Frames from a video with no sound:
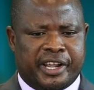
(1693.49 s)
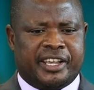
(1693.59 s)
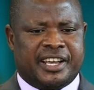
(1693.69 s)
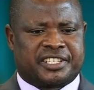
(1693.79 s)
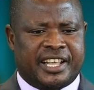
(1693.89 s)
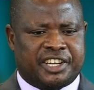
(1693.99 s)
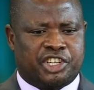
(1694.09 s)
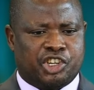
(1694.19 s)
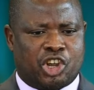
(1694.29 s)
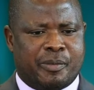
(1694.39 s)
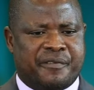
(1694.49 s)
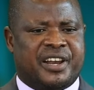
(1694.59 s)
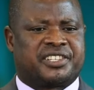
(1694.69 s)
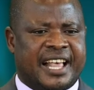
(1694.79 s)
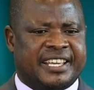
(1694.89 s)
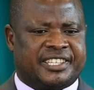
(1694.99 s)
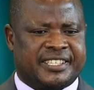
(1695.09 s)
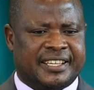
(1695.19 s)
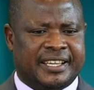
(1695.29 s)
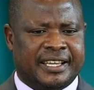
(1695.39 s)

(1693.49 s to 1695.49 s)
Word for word: bringing us late into a marvelous light,